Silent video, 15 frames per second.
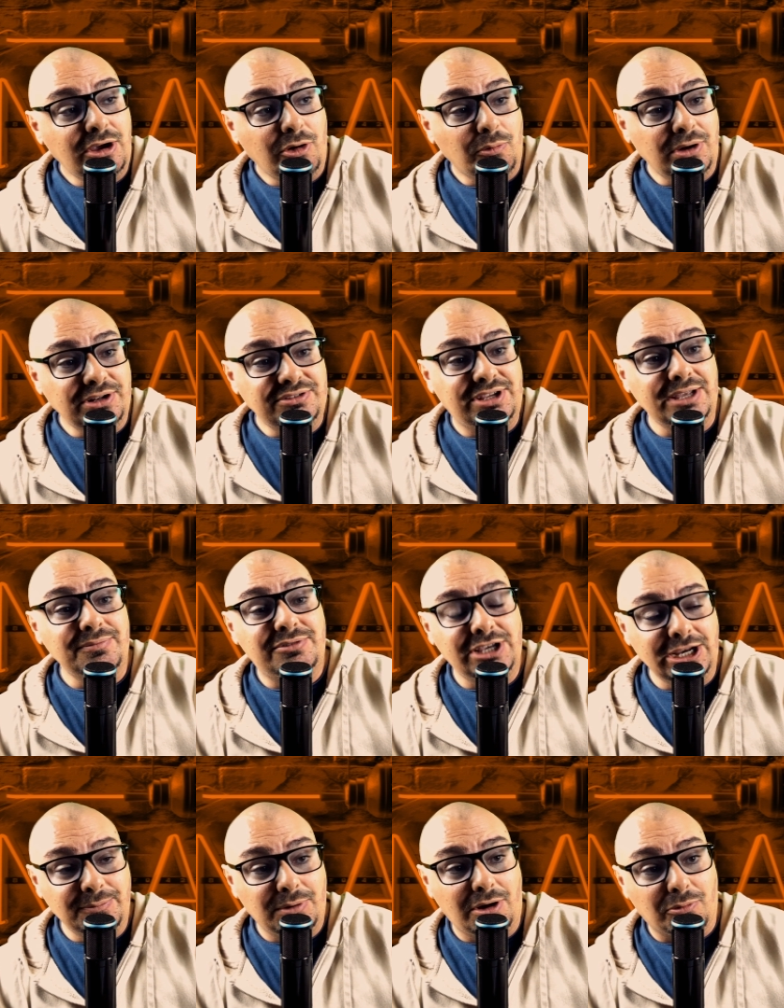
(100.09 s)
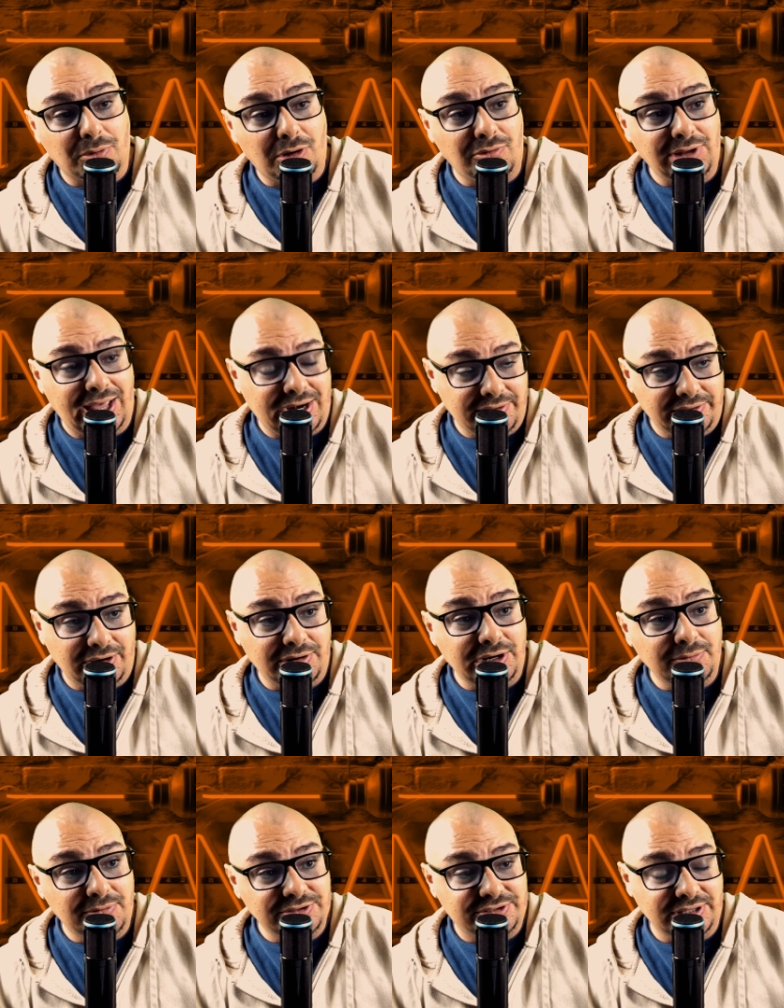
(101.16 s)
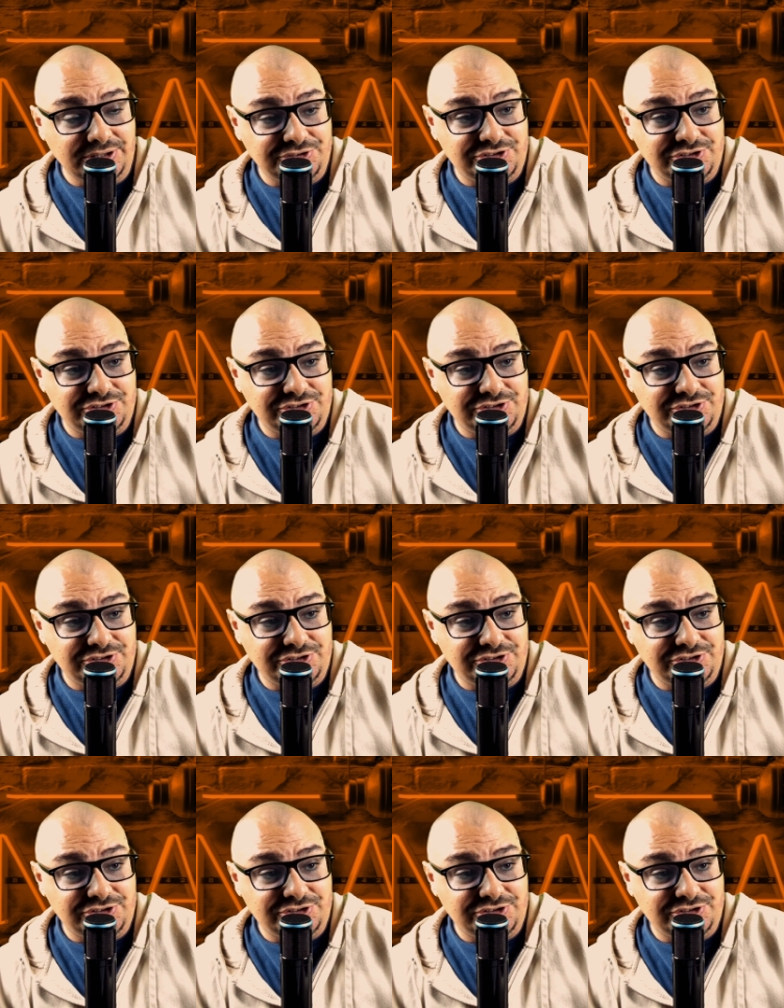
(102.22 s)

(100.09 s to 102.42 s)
When Tim Tebow rolled out of there and he went to the